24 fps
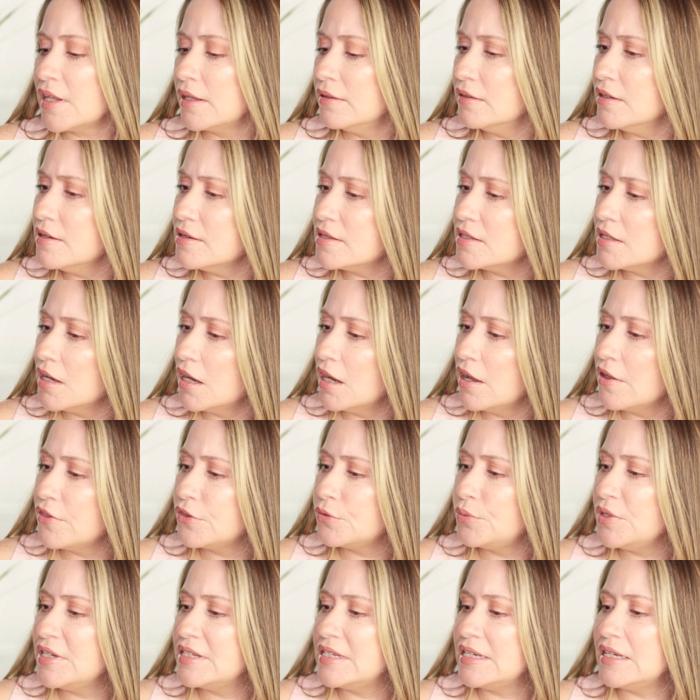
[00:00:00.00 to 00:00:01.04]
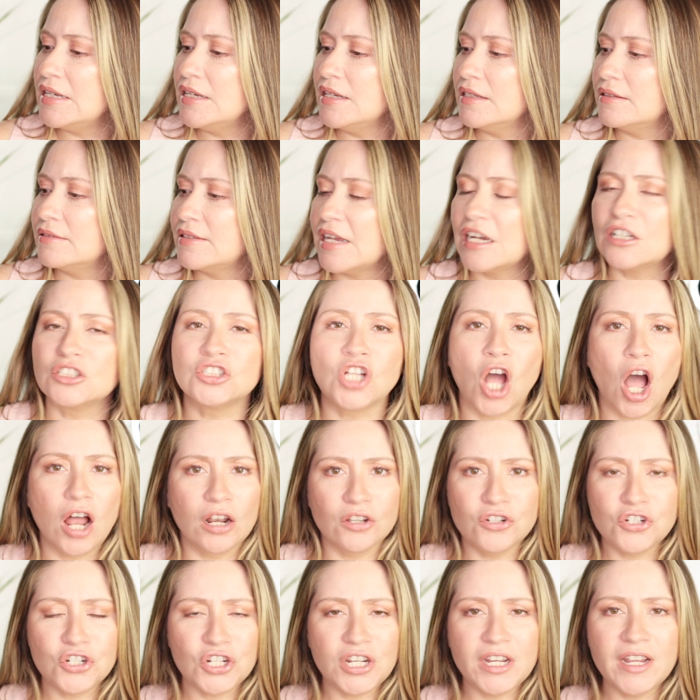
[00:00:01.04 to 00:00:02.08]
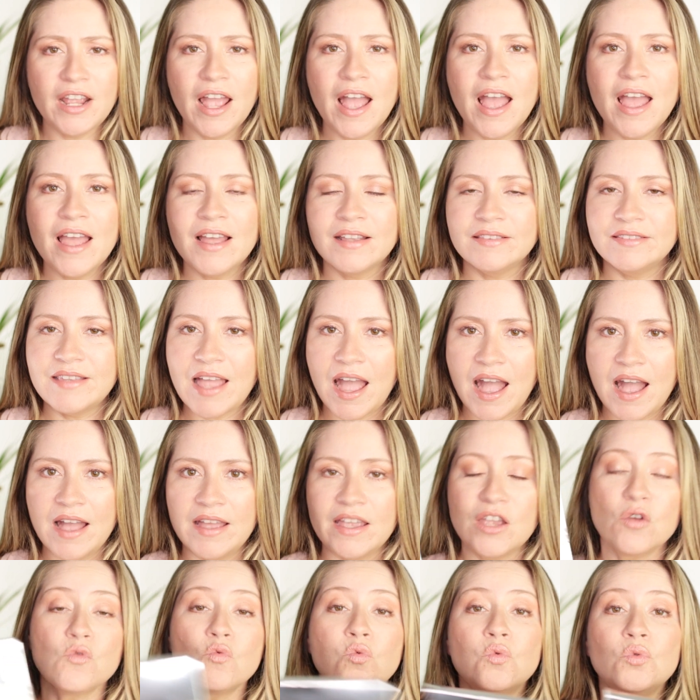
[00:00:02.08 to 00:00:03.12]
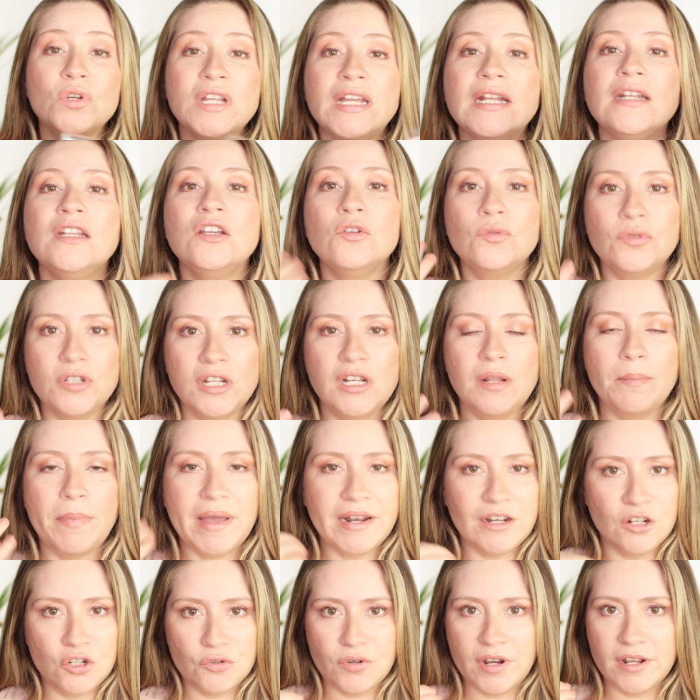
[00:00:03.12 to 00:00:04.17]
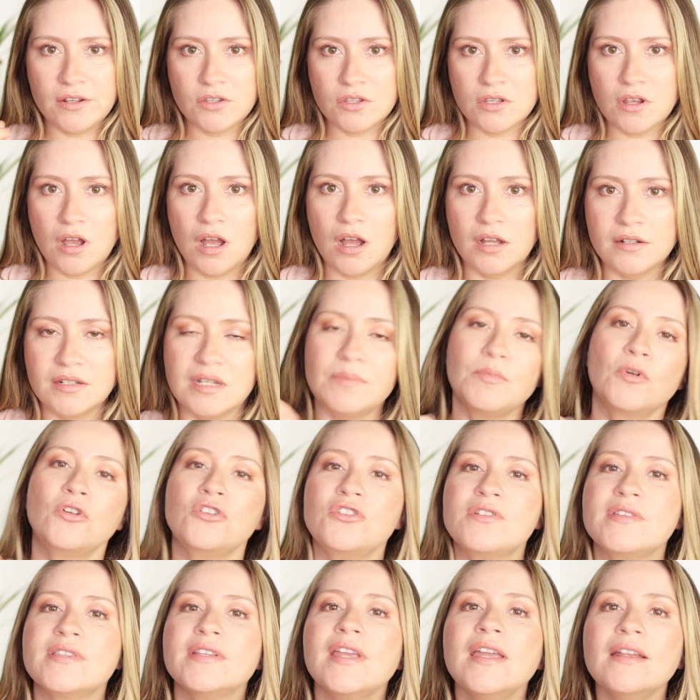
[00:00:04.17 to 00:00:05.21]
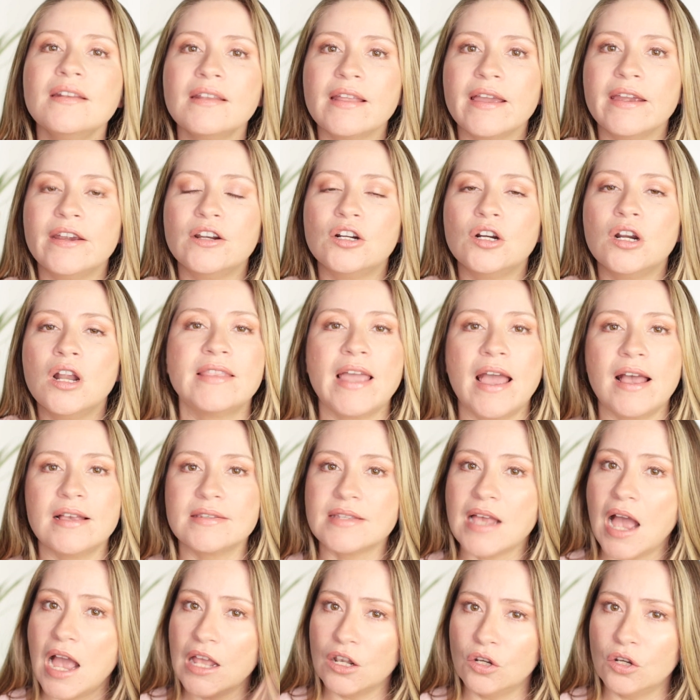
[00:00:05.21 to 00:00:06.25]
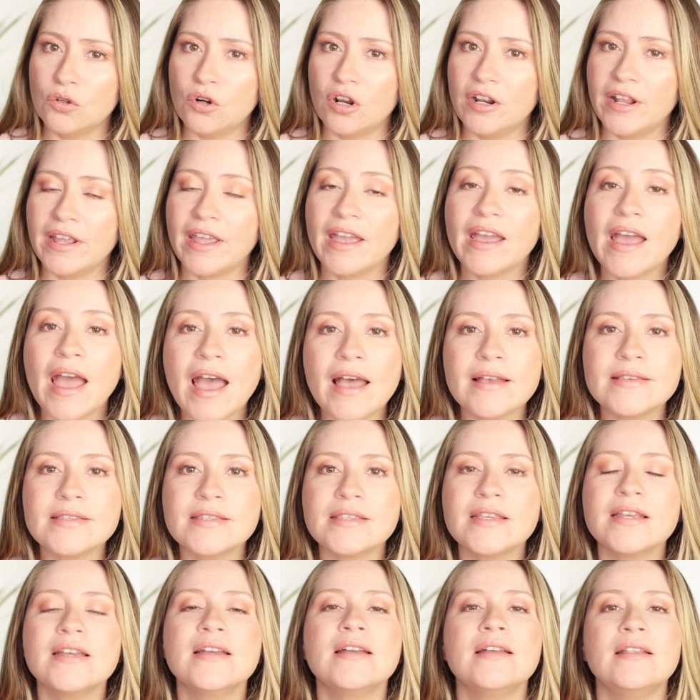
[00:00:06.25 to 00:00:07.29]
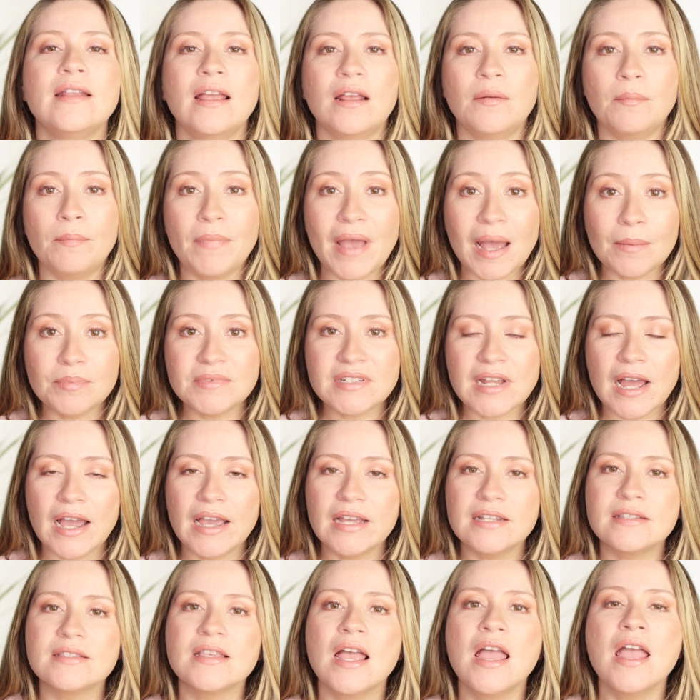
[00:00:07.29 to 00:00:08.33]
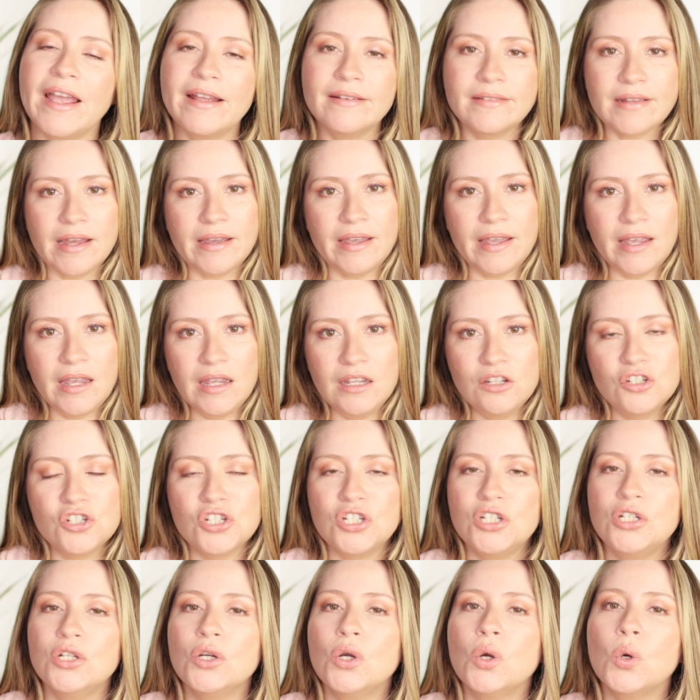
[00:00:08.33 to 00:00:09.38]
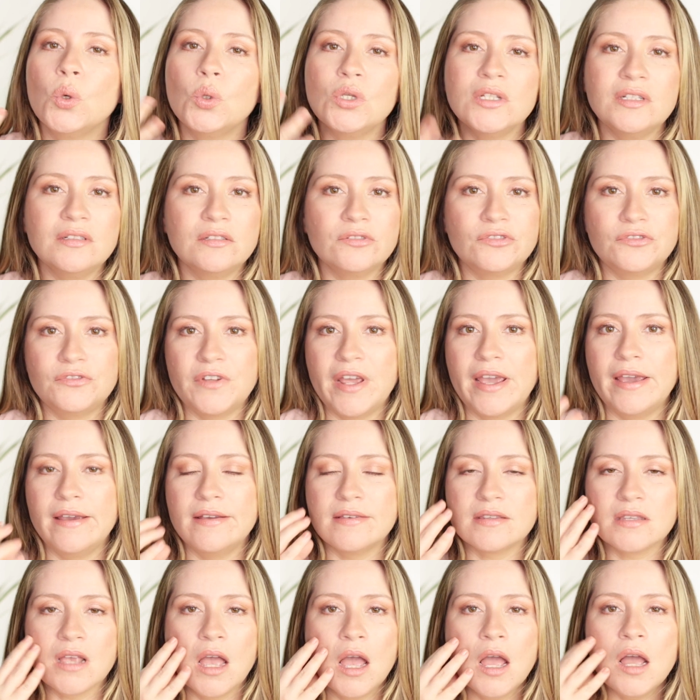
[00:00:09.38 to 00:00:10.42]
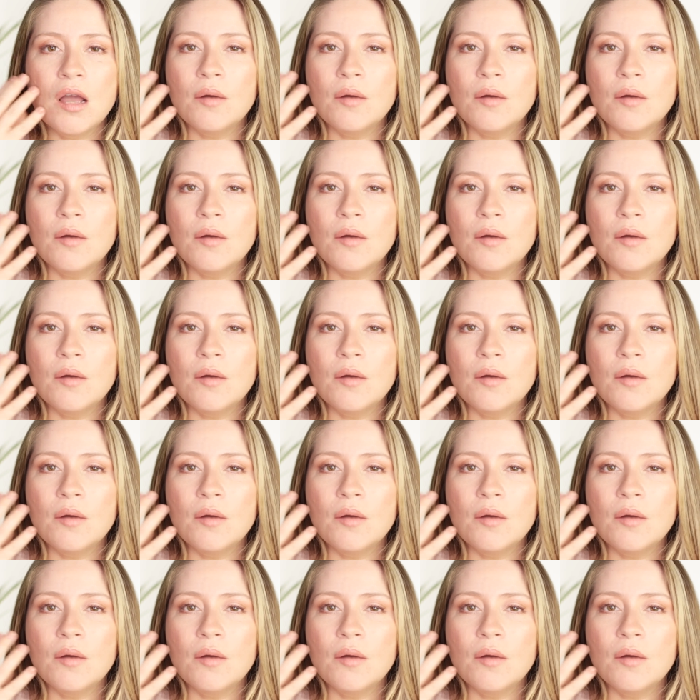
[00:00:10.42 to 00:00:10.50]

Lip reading: this 3D technology that really, really penetrates deep on your skin layer. It has hyaluronic acid and peptides, anti-aging, cooling the face,